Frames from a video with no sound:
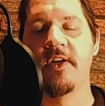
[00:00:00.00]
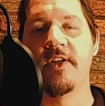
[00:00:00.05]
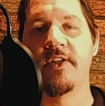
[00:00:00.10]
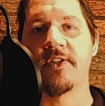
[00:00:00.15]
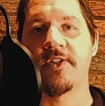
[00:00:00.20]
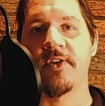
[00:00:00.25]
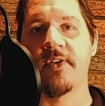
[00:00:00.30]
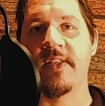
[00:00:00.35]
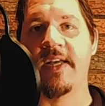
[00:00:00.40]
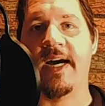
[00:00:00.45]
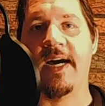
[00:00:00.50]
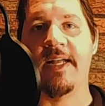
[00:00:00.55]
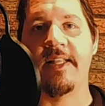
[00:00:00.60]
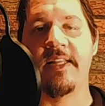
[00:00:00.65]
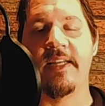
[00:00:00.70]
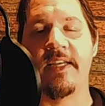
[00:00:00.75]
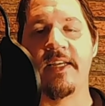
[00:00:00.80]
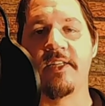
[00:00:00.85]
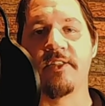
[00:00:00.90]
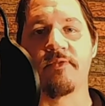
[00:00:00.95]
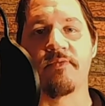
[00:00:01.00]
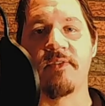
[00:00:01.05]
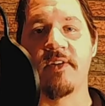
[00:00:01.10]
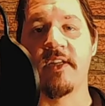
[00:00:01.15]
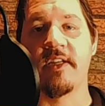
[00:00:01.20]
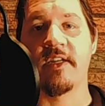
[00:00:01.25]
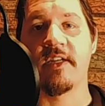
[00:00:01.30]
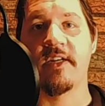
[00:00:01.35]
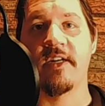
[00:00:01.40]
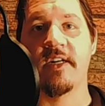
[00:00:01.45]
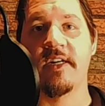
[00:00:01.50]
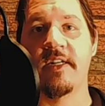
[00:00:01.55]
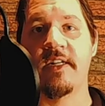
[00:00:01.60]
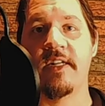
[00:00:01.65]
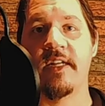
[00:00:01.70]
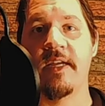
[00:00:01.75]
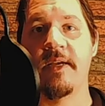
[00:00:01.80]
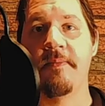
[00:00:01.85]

So that is really good